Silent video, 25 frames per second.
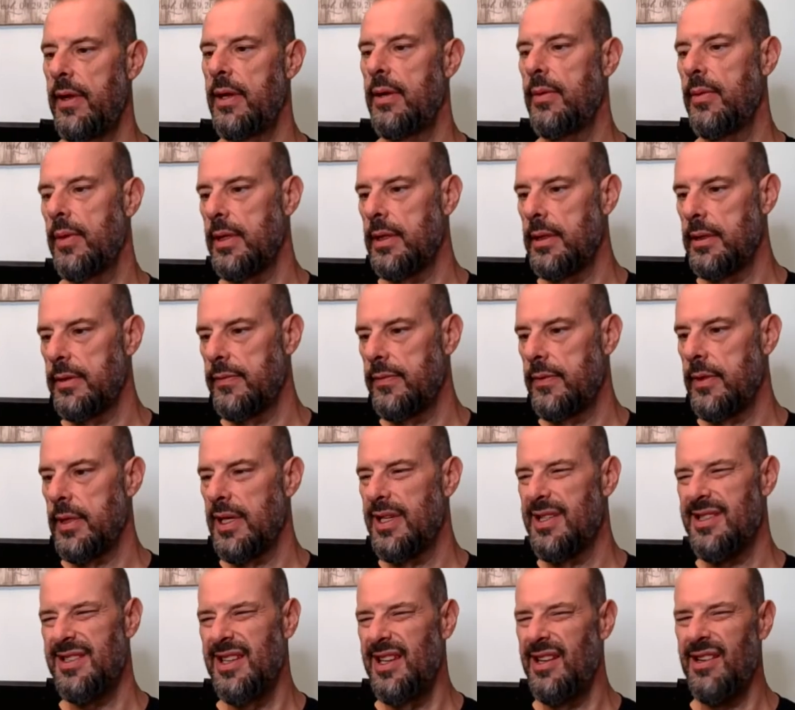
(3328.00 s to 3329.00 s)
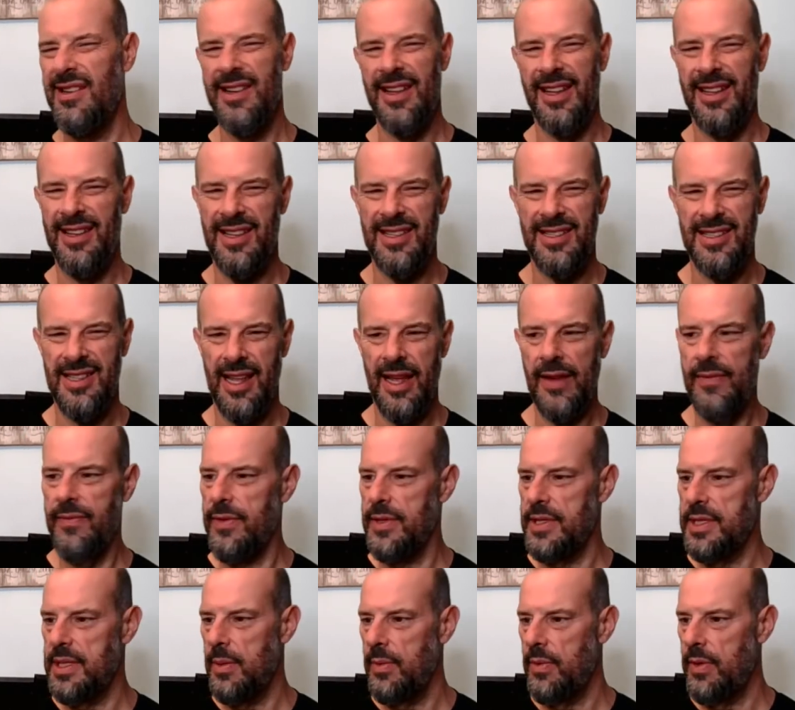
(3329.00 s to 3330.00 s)
you what to look for, because the internet does that
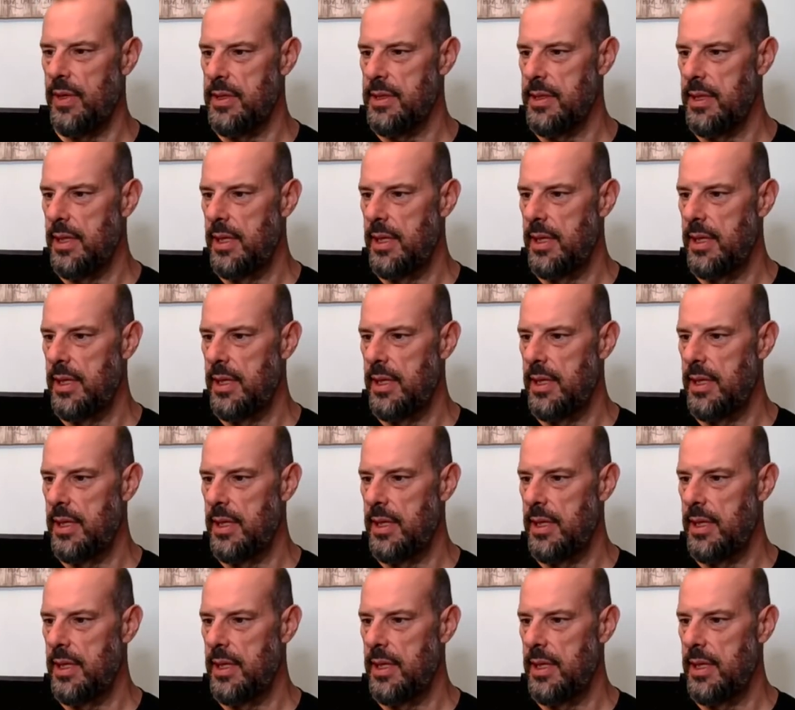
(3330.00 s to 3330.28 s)
for some reason.